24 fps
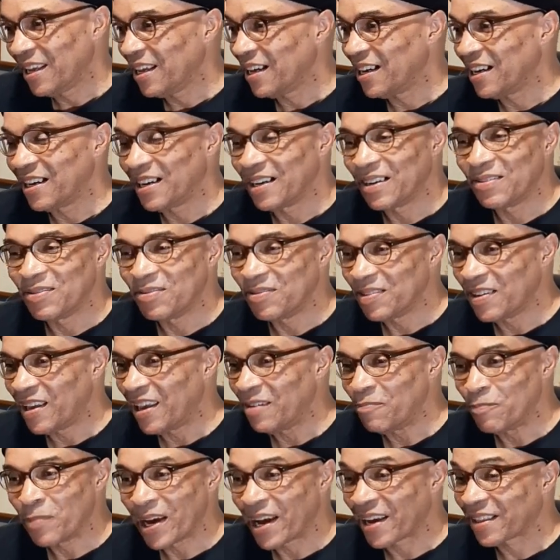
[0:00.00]

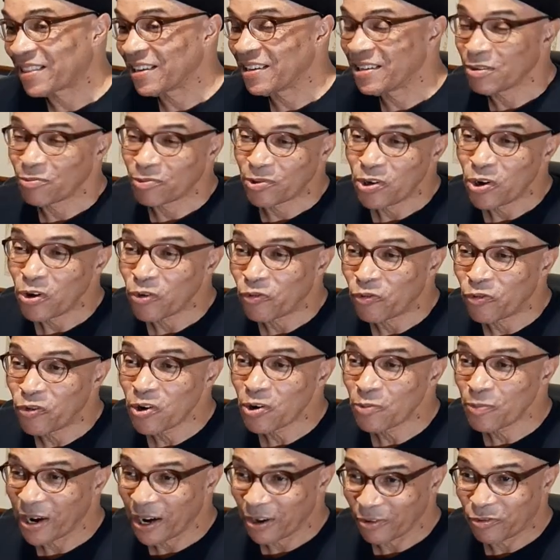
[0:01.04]
And back then there were no
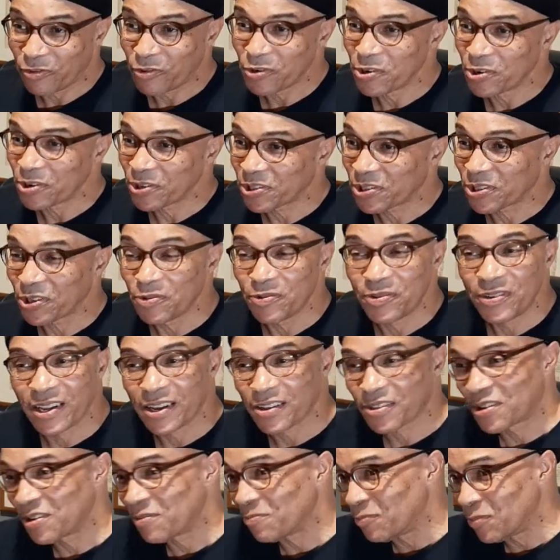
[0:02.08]
4x4s, so
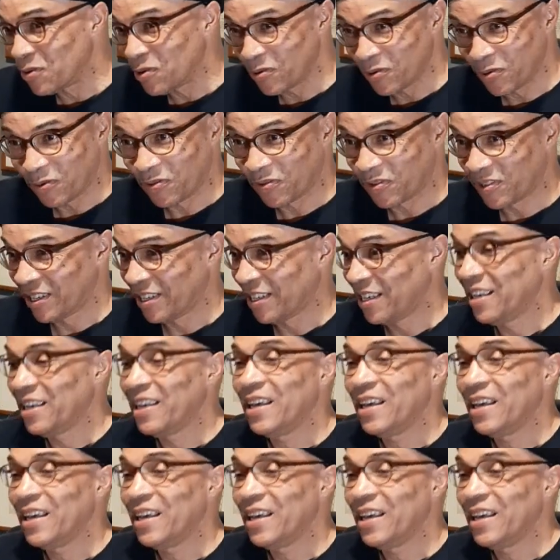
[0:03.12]
nothing moved.